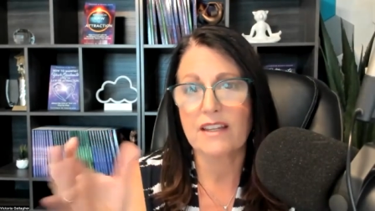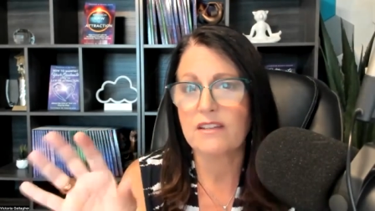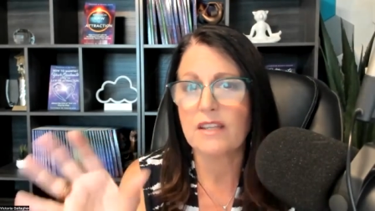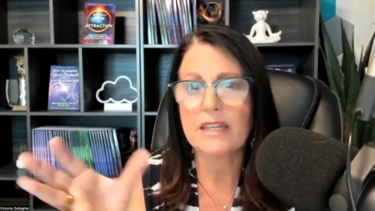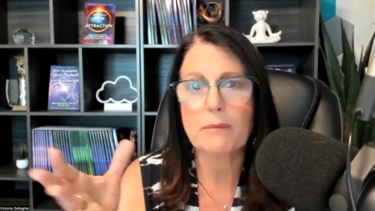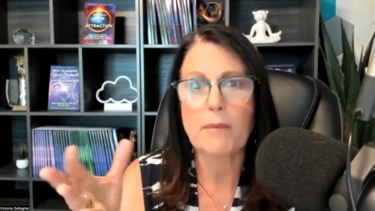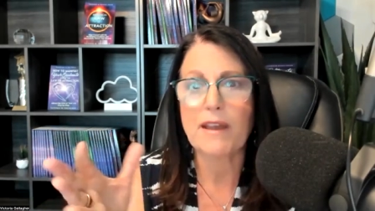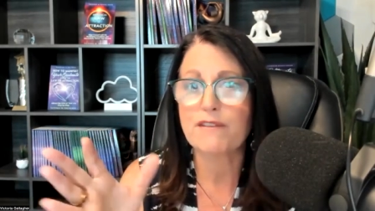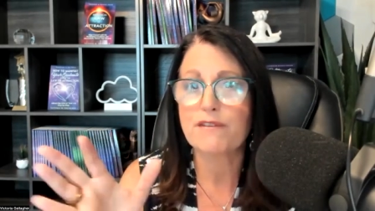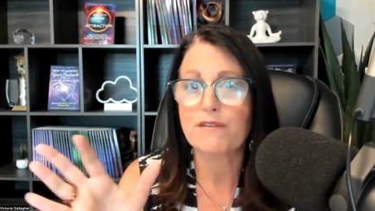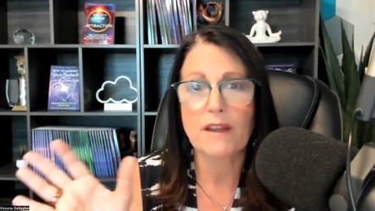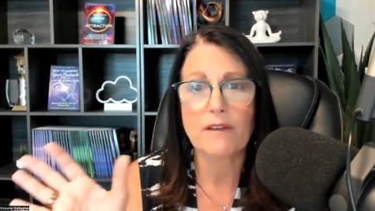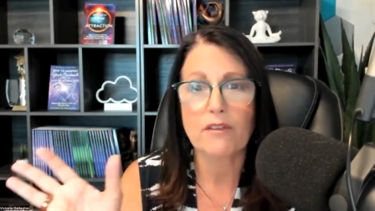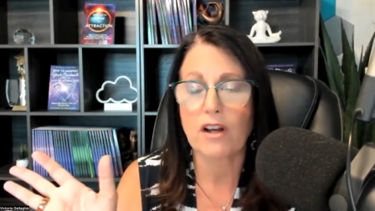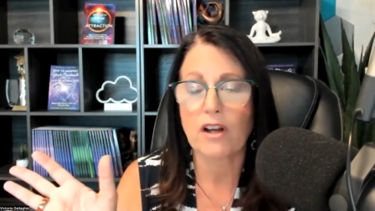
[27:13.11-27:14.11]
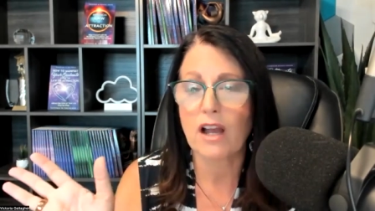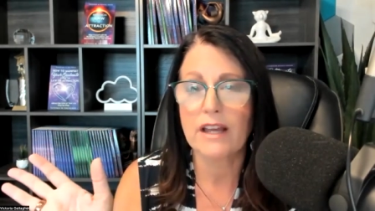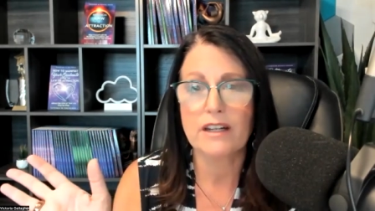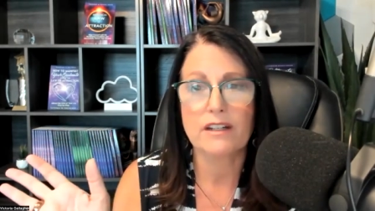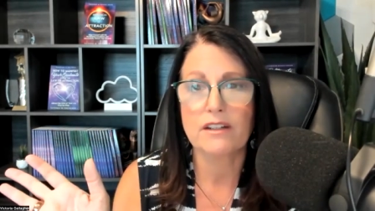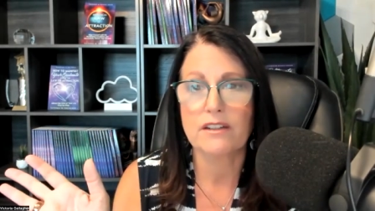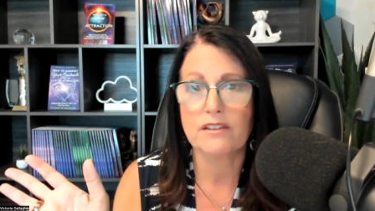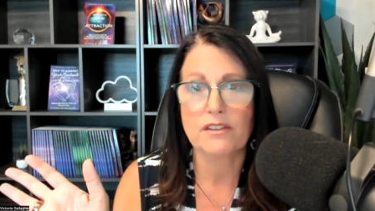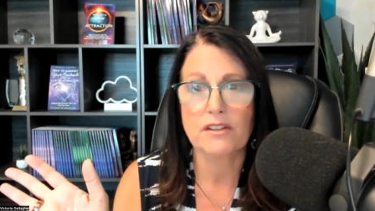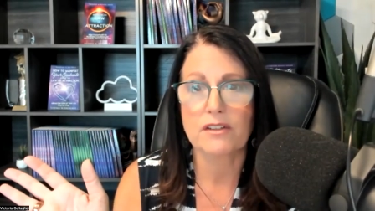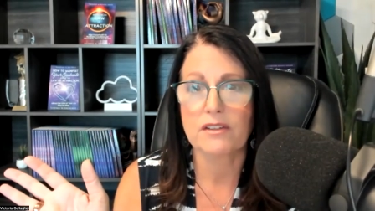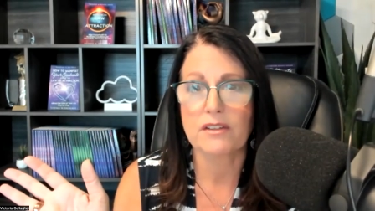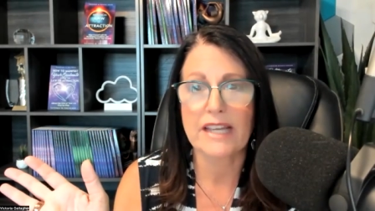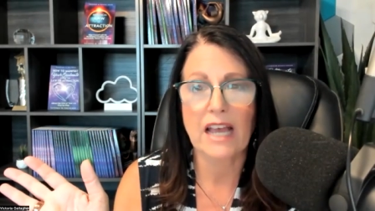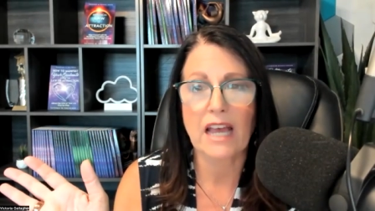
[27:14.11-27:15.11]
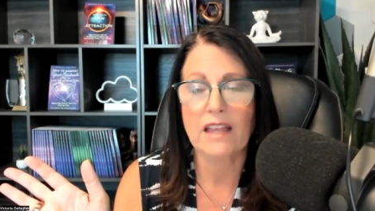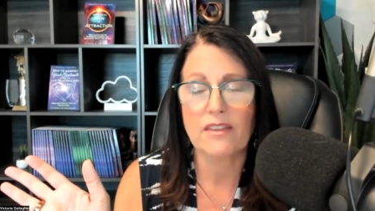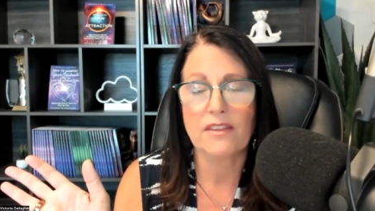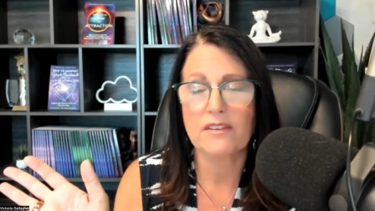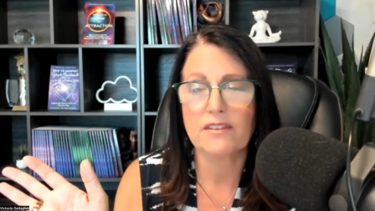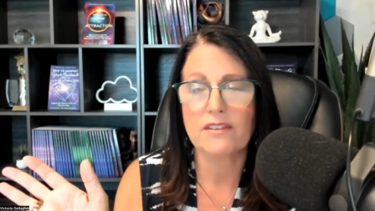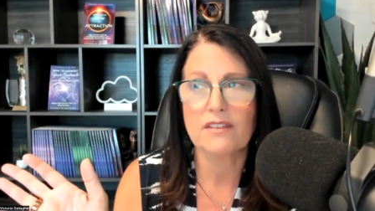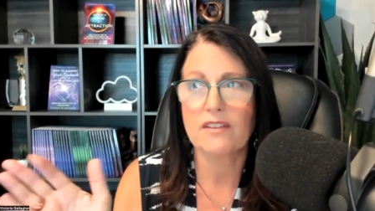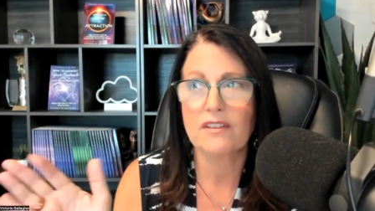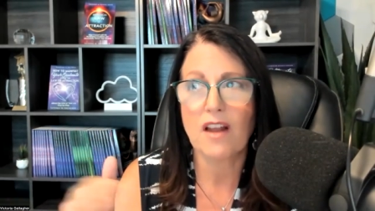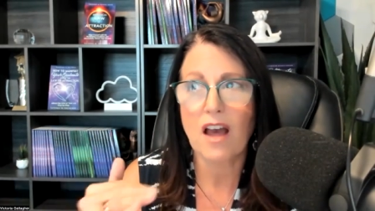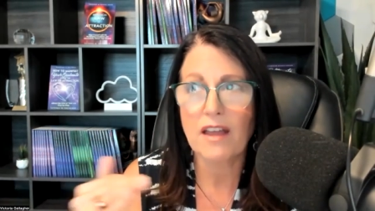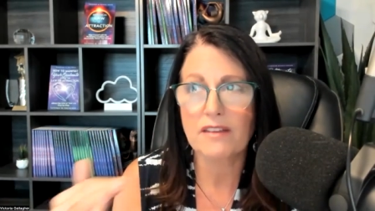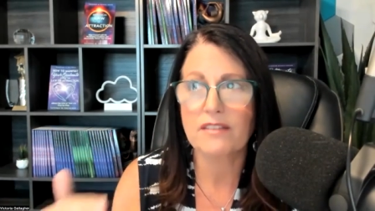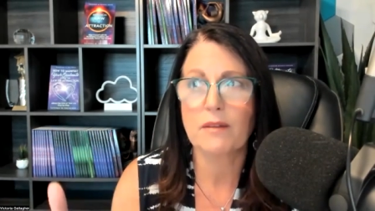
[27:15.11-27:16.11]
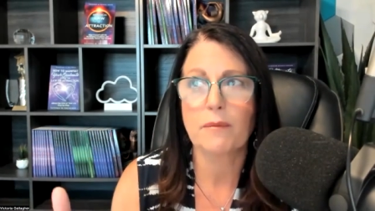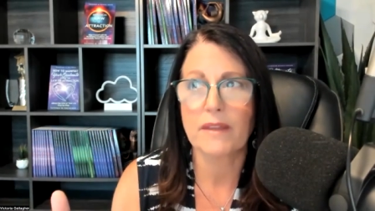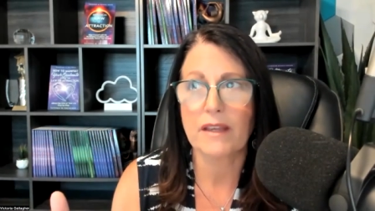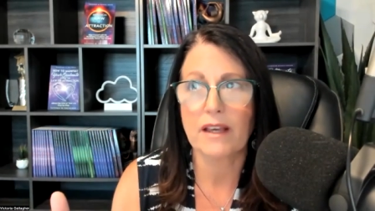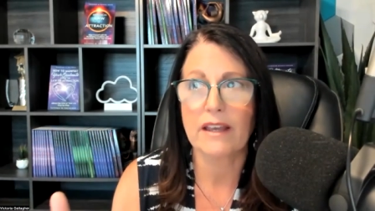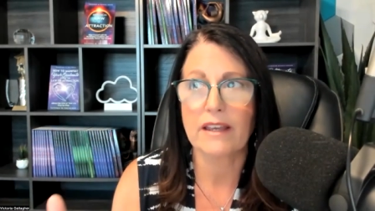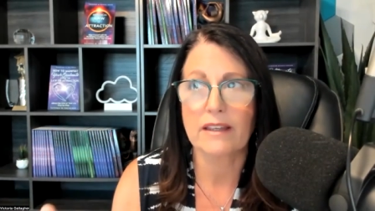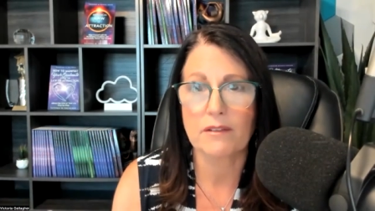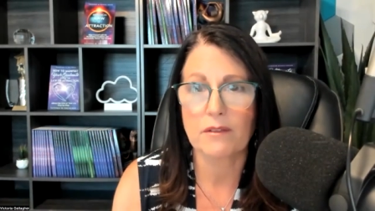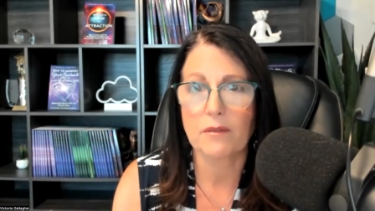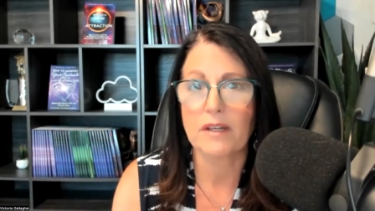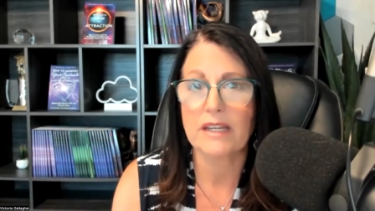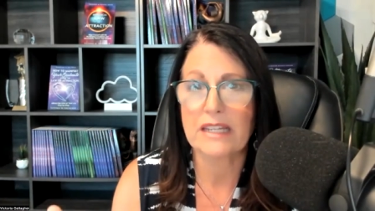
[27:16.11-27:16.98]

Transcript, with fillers: It's like my favorite kind of dessert. Like I, that's not something I can